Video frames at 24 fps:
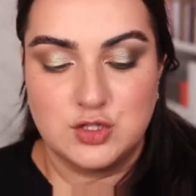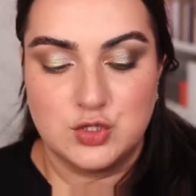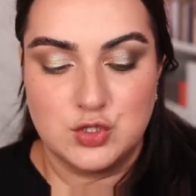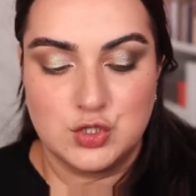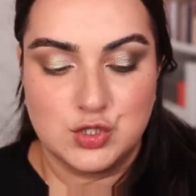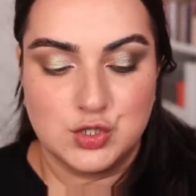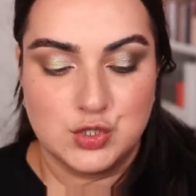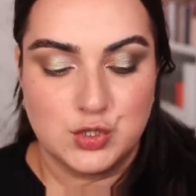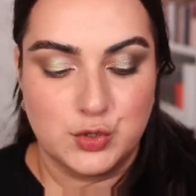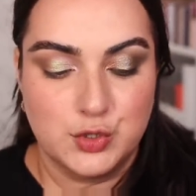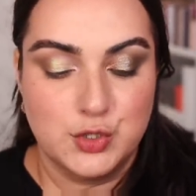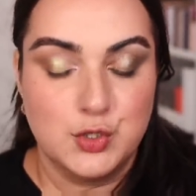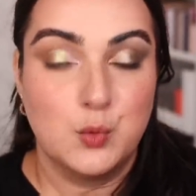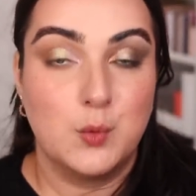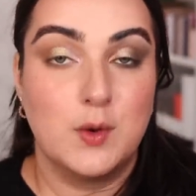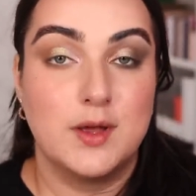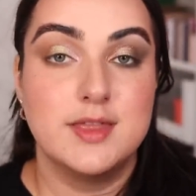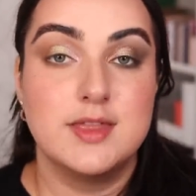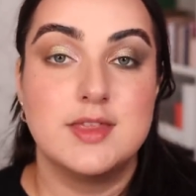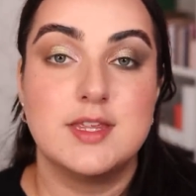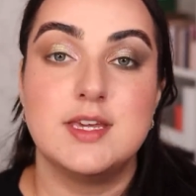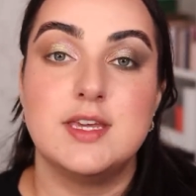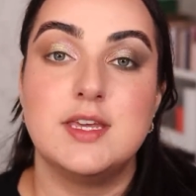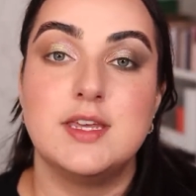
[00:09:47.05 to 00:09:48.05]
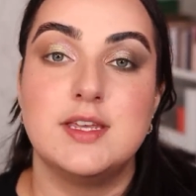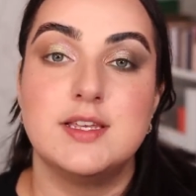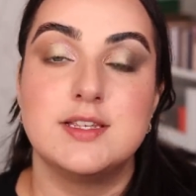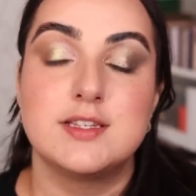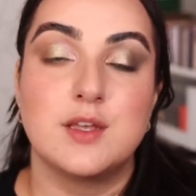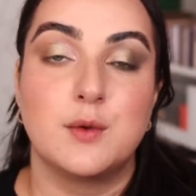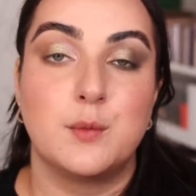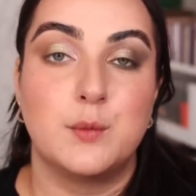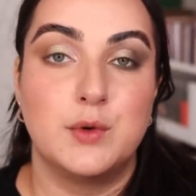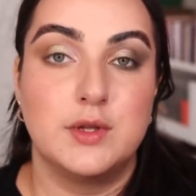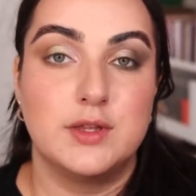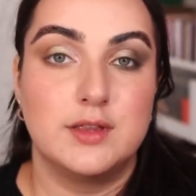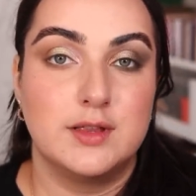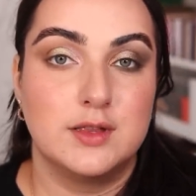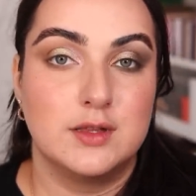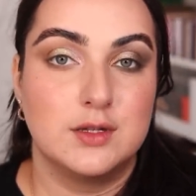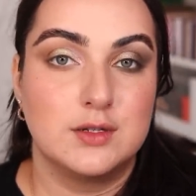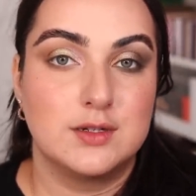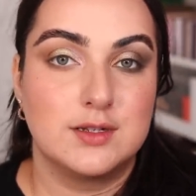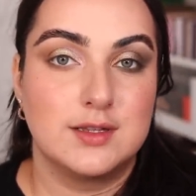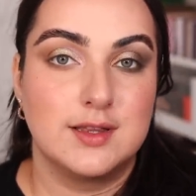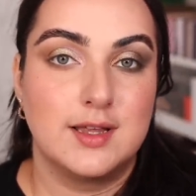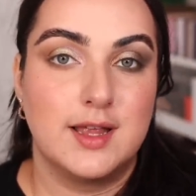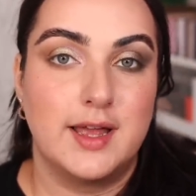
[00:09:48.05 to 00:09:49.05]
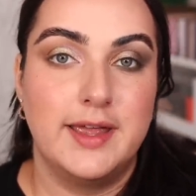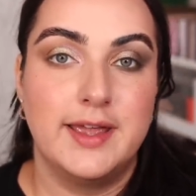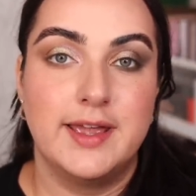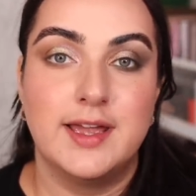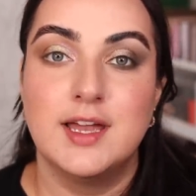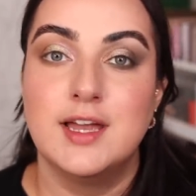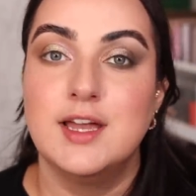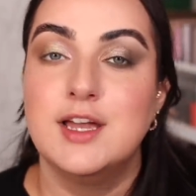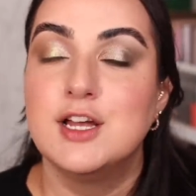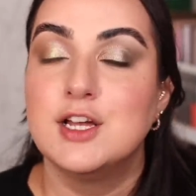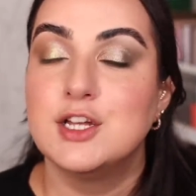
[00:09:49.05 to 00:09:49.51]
to show you what these would look like